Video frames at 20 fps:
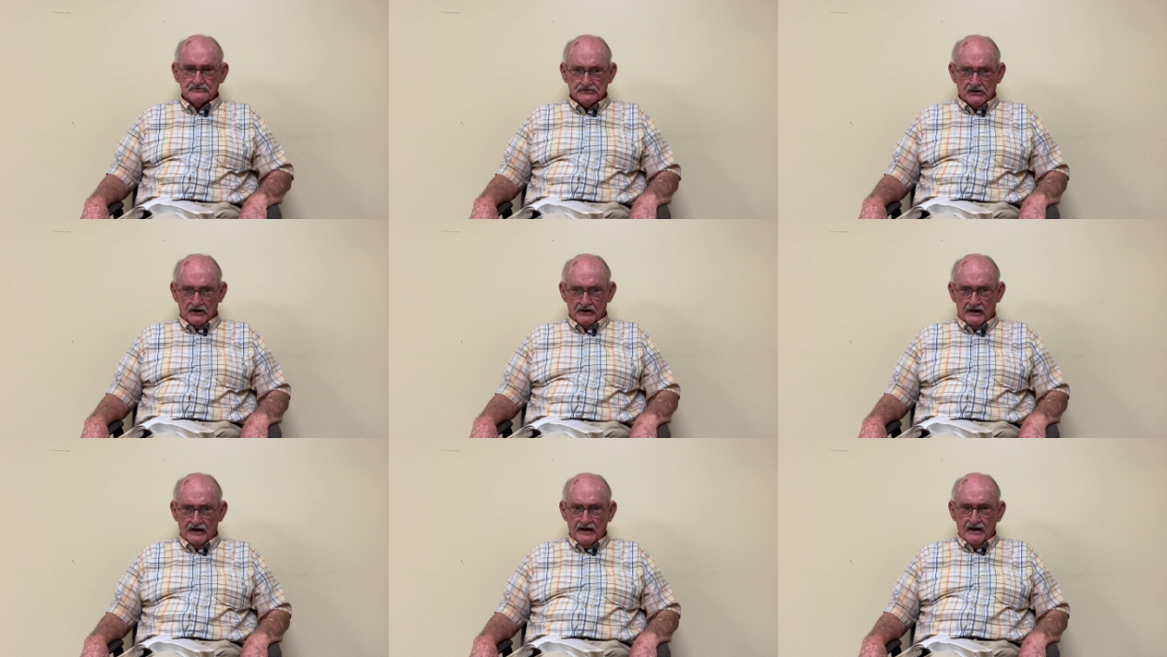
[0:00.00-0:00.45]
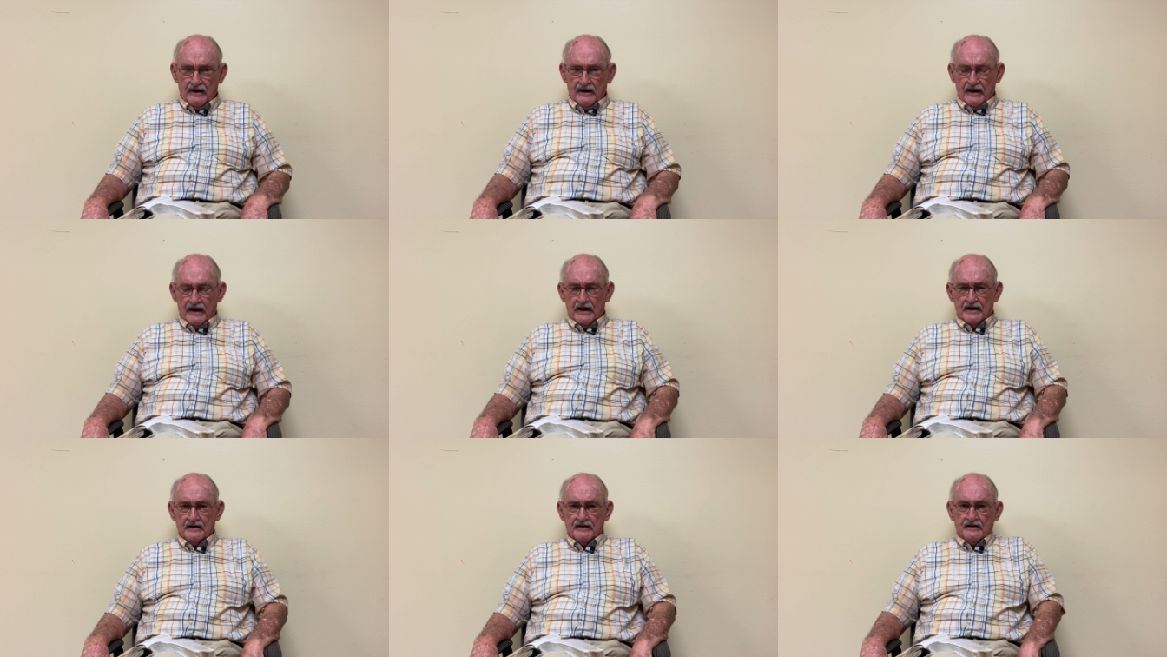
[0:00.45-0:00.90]
and,
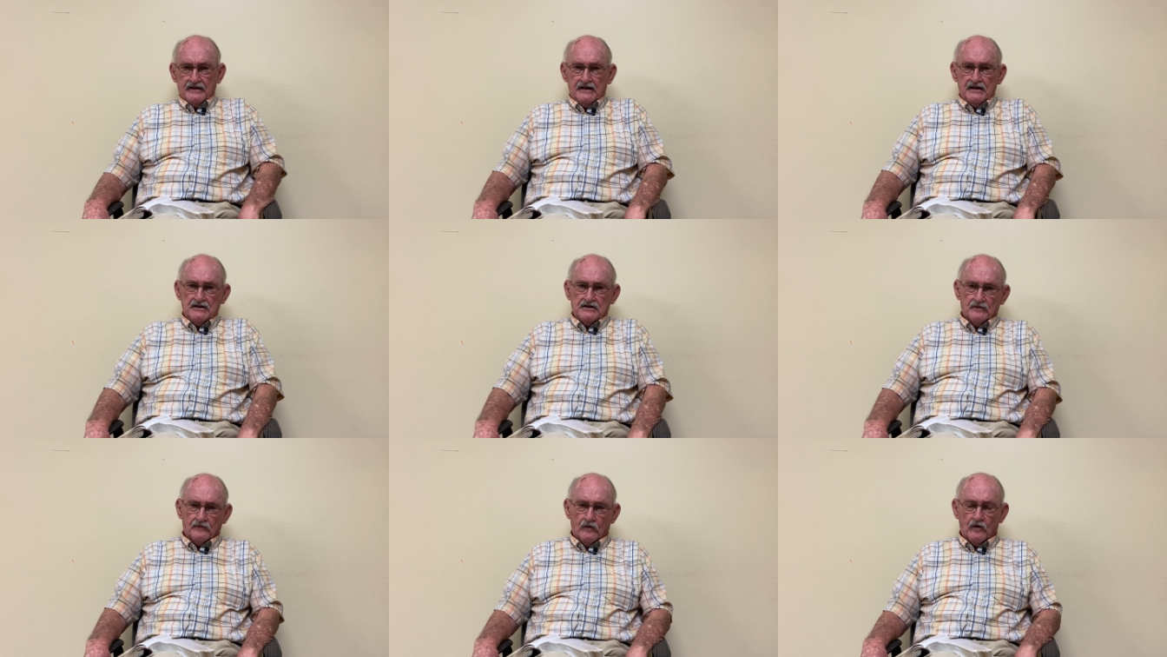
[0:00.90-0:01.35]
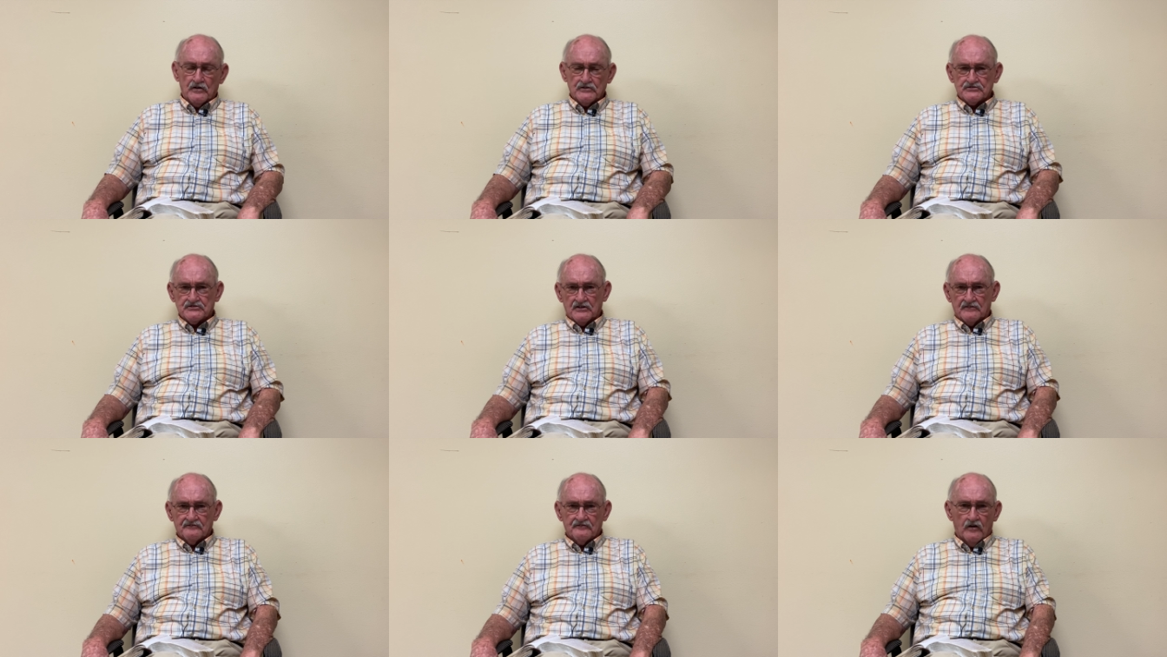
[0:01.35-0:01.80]
and he
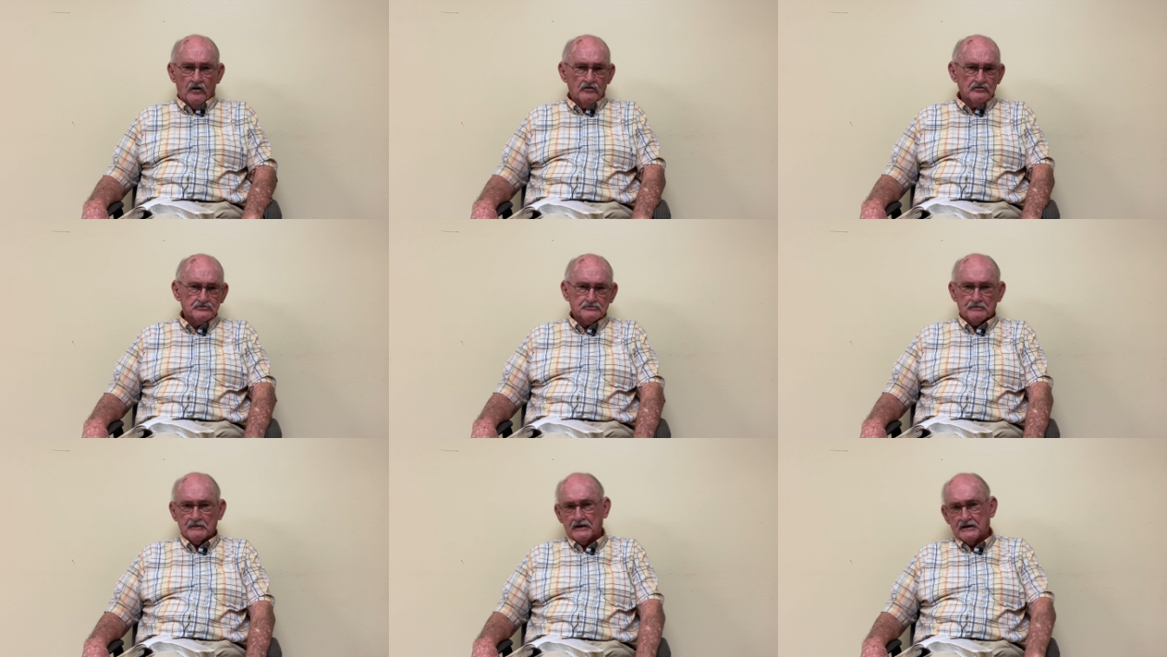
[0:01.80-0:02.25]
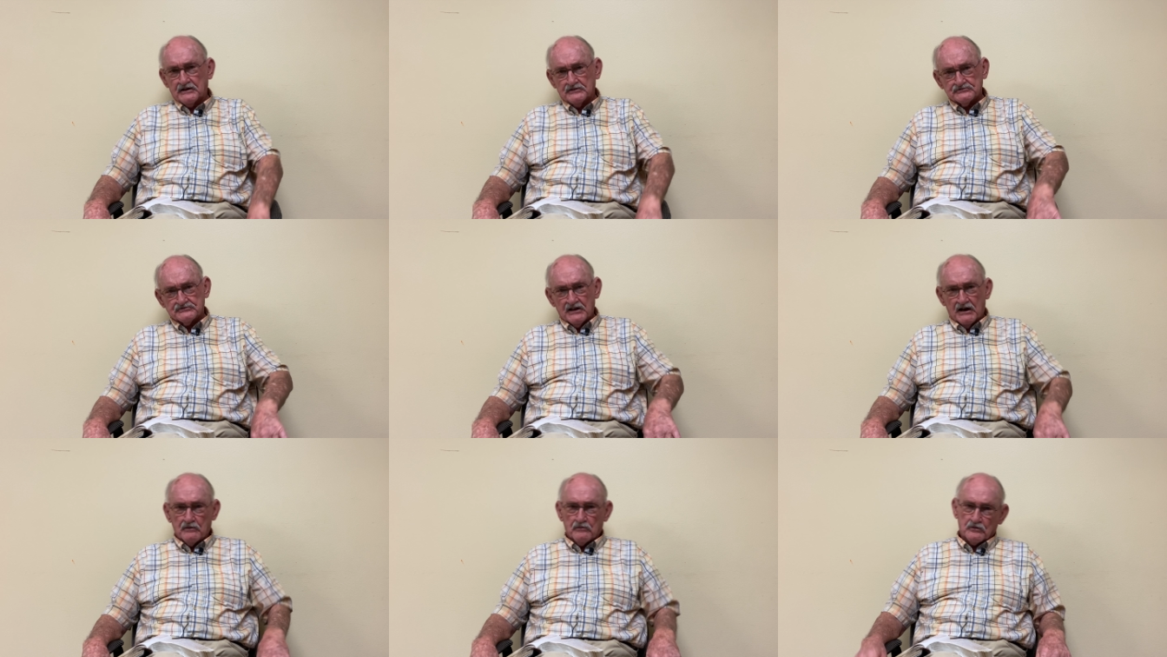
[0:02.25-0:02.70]
divorced them both
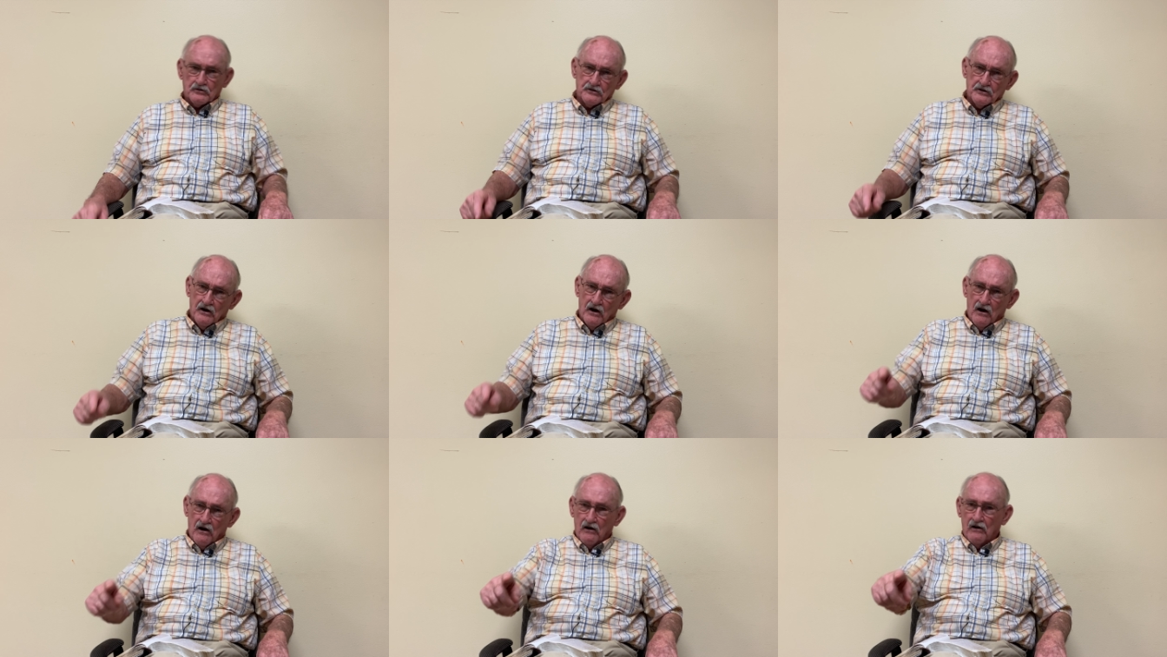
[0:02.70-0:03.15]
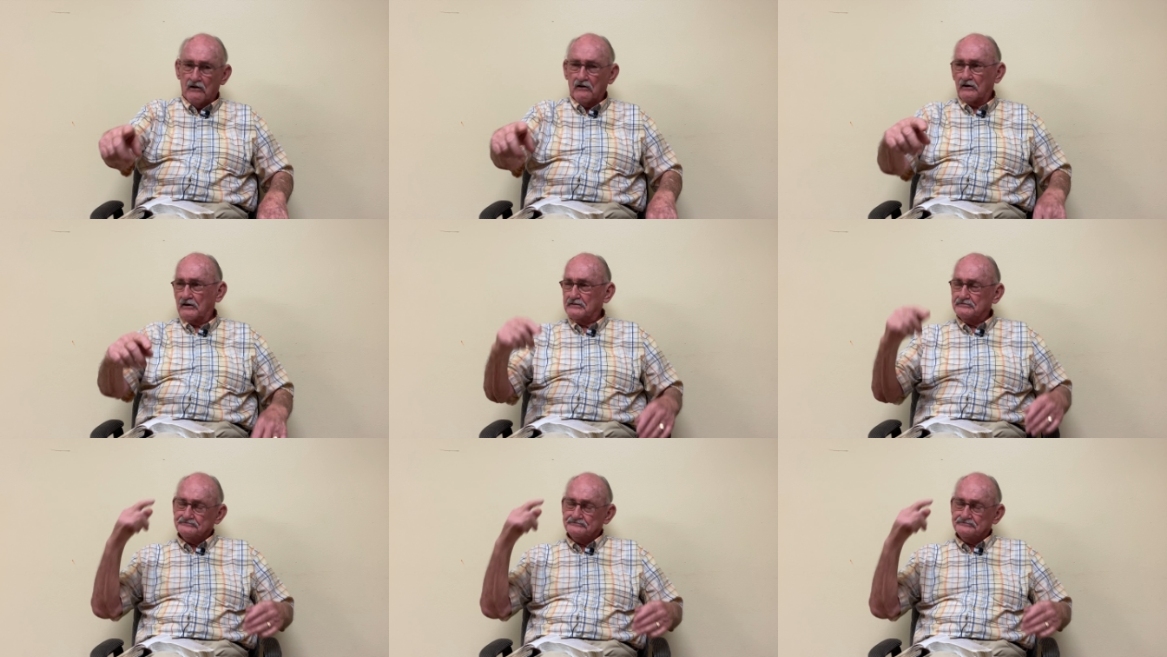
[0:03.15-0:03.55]
because they were wrong.